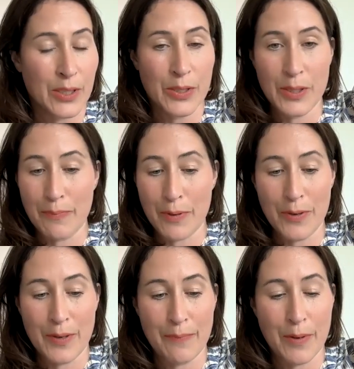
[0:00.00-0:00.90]
to use
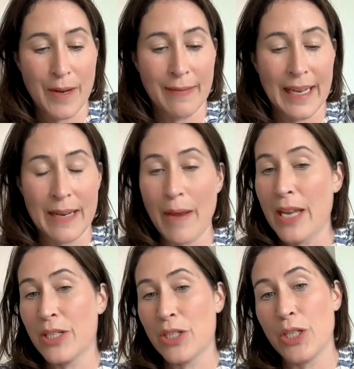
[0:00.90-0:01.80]
the pronoun game,
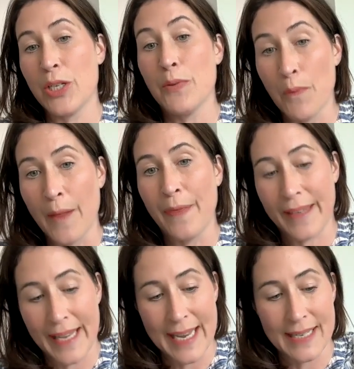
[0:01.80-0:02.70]
and she won the
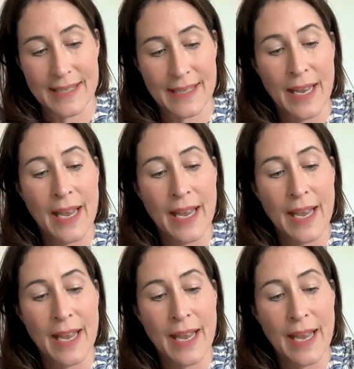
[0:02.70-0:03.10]
case.